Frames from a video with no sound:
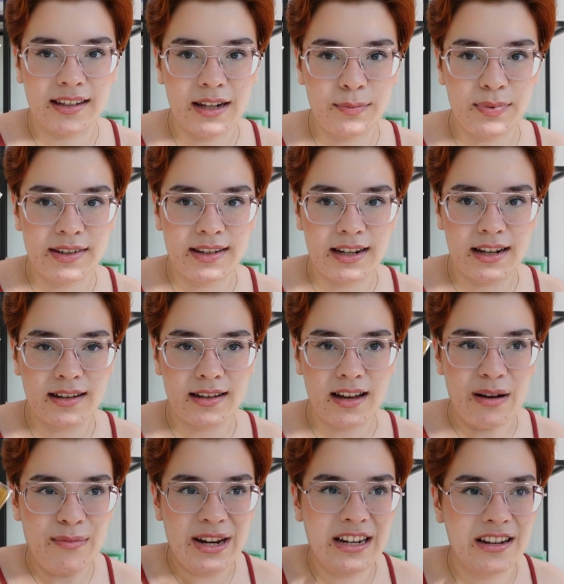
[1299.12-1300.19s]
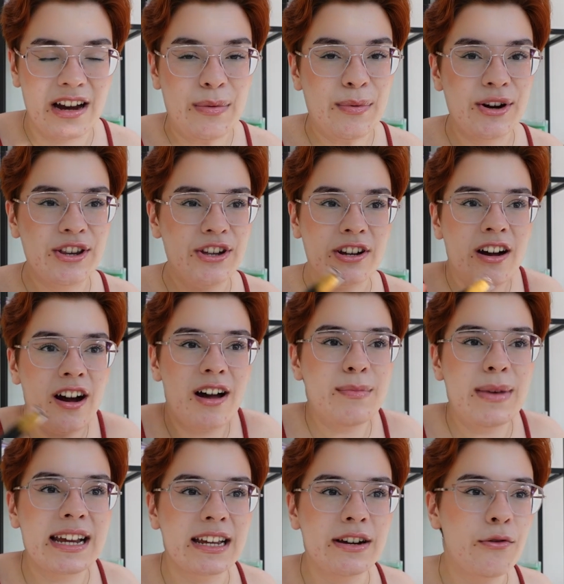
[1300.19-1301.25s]
lipstick, I mean, come on, you can't
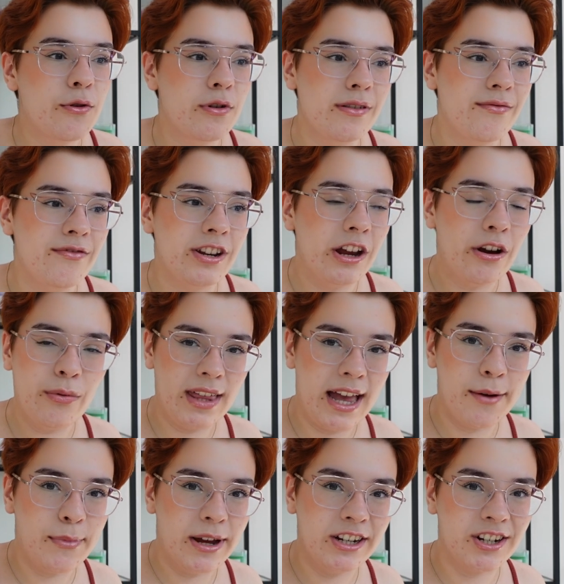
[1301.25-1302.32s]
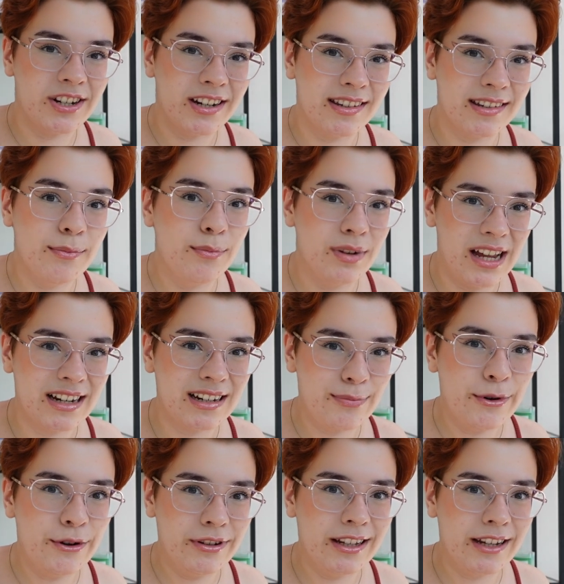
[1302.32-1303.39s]
make an autumn video without mentioning some Black
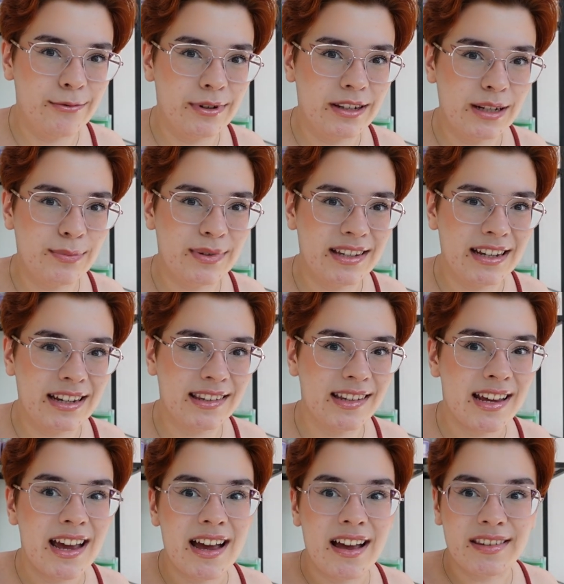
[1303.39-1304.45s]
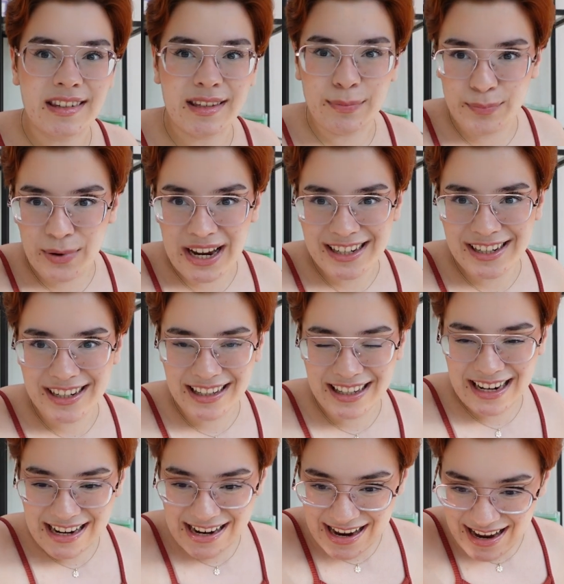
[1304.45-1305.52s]
Moon liquid lipsticks,
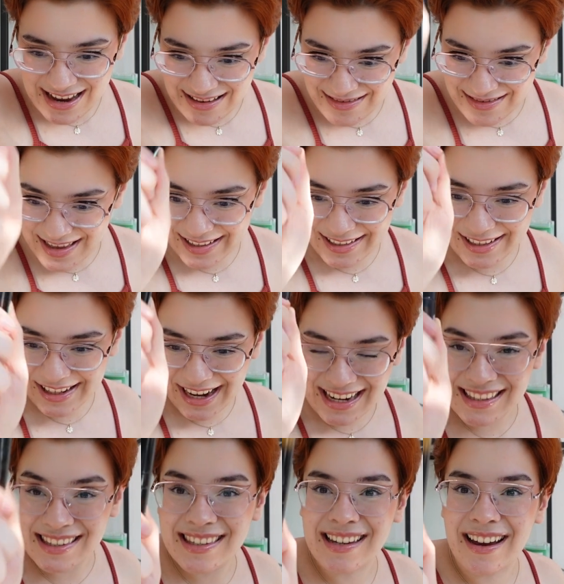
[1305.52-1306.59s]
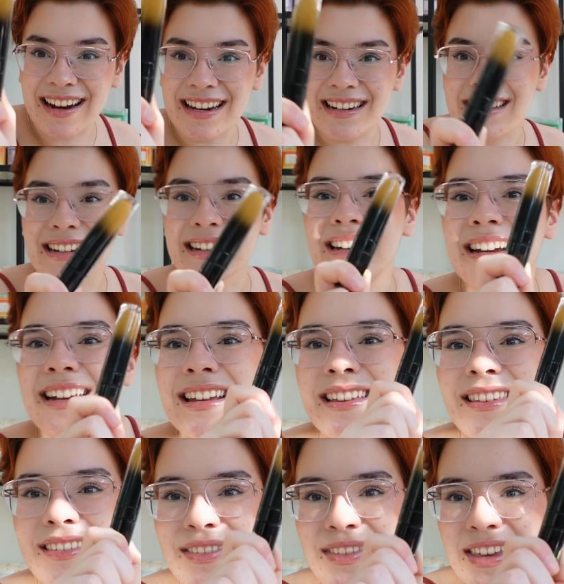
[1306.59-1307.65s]
especially this shade Cider.
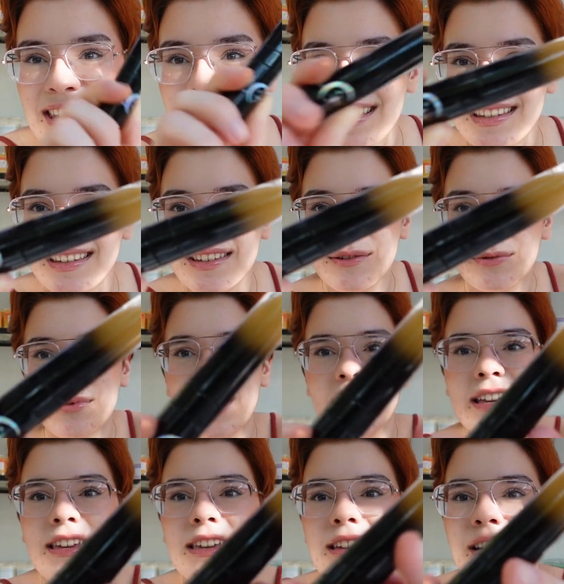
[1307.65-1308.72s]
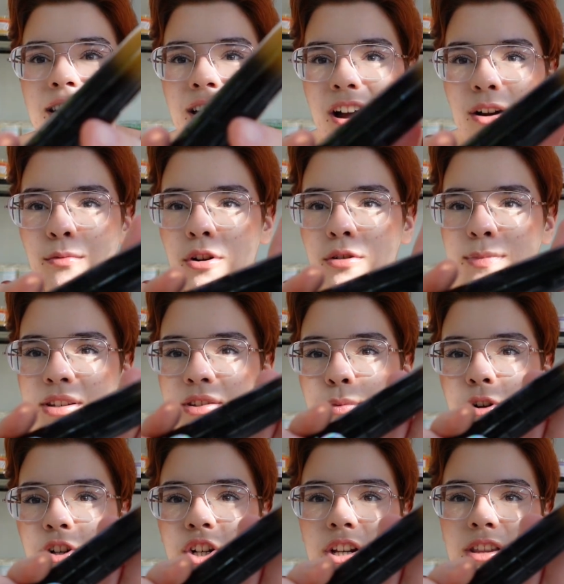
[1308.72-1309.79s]
This right here, I won't be
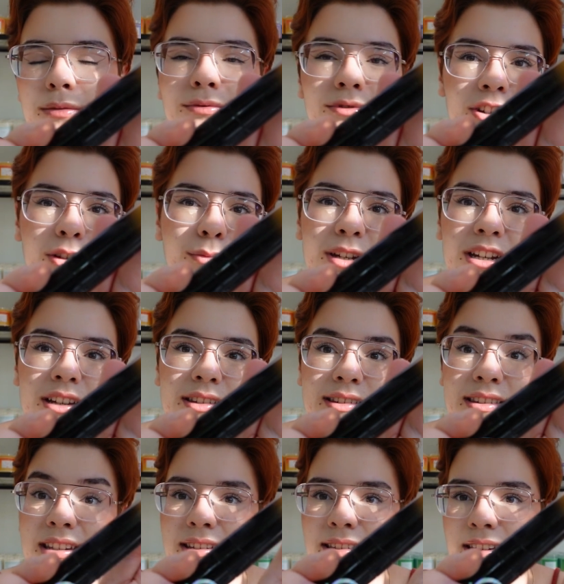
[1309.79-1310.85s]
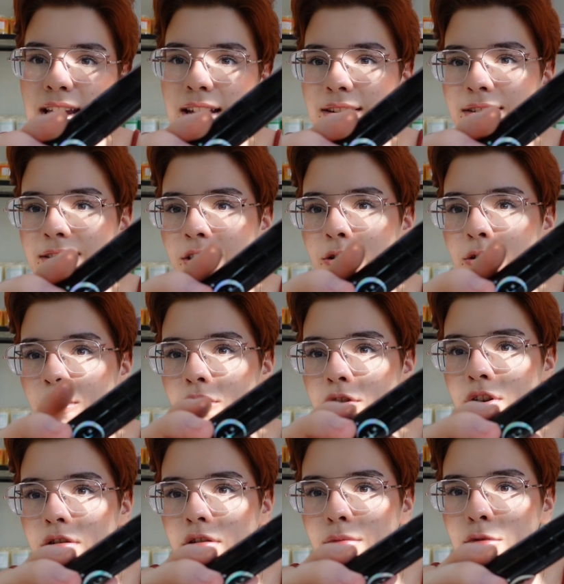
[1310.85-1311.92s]
swatching them for you because these take so long
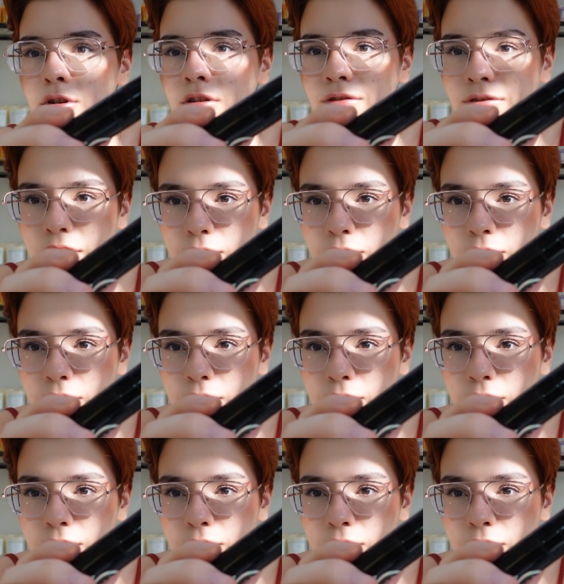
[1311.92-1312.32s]
to remove,